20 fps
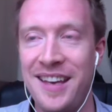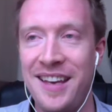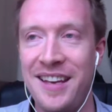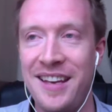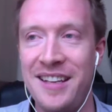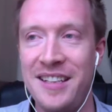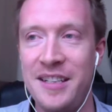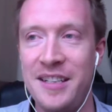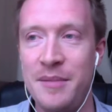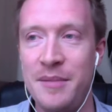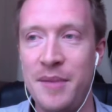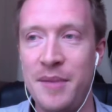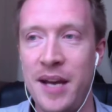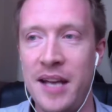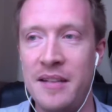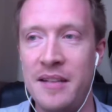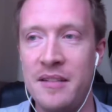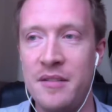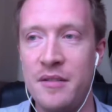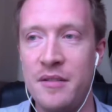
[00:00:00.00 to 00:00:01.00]

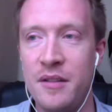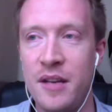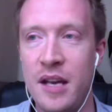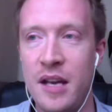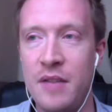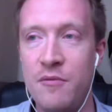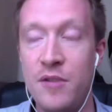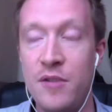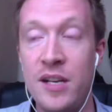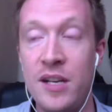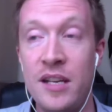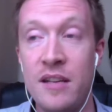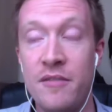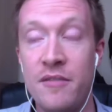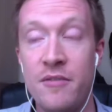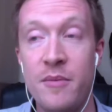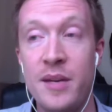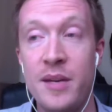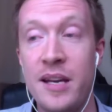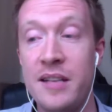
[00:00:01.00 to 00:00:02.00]
And really,
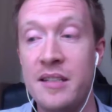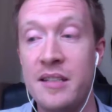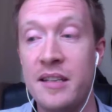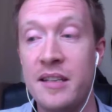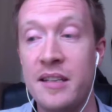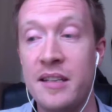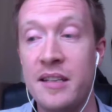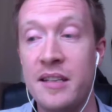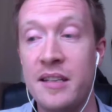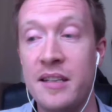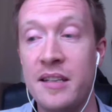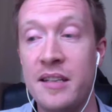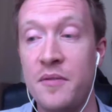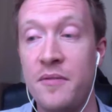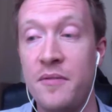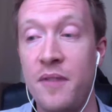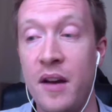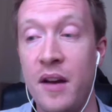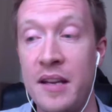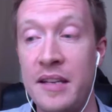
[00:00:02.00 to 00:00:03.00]
for me, it's a case of just
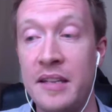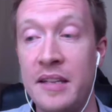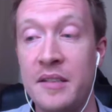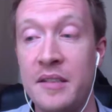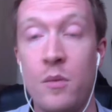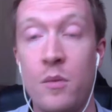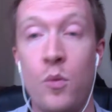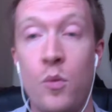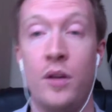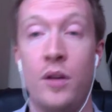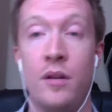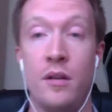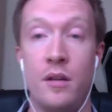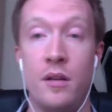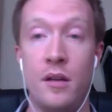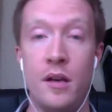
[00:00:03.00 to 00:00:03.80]
finding someone,